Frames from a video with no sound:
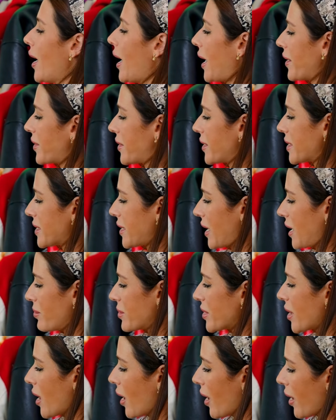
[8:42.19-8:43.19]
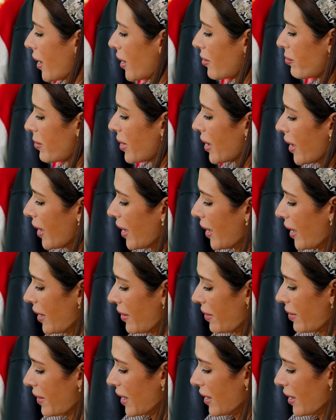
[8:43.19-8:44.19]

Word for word: at the same time. And